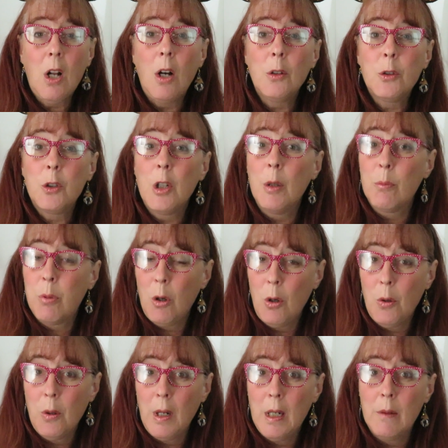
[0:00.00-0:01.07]
alternate
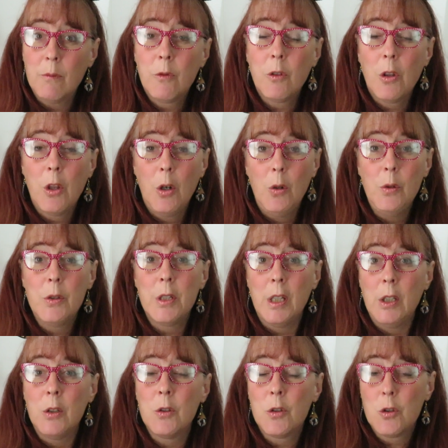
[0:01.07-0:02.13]
program for those
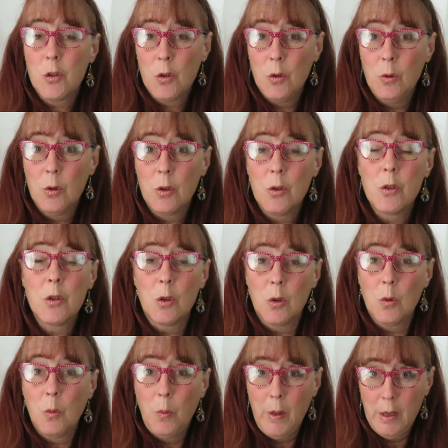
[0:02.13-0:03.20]
in scooters
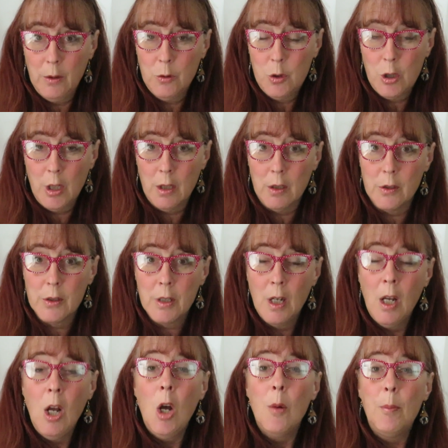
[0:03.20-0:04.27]
or wheelchairs,
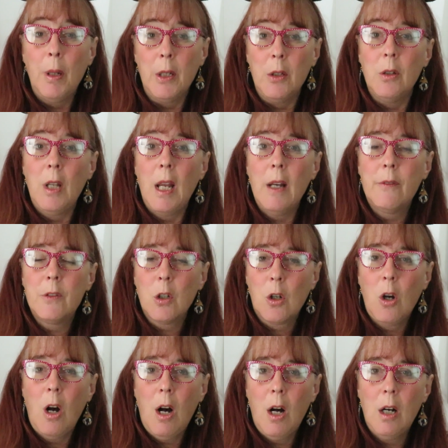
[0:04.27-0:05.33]
but you'd have to
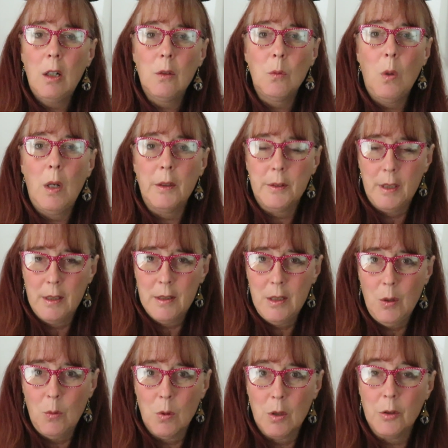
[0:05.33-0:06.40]
call Walt
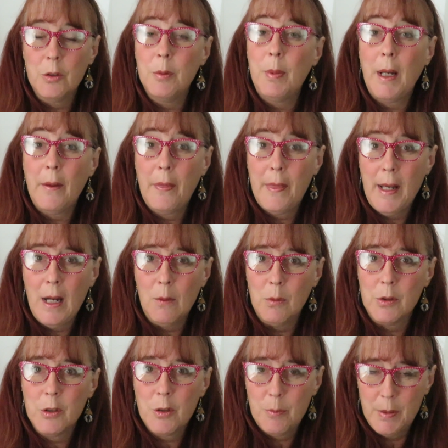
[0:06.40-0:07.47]
Disney World about that
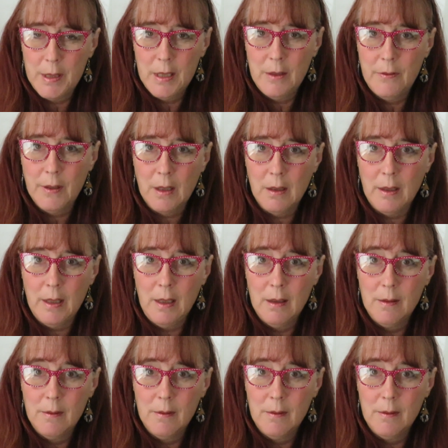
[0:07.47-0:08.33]
one specifically.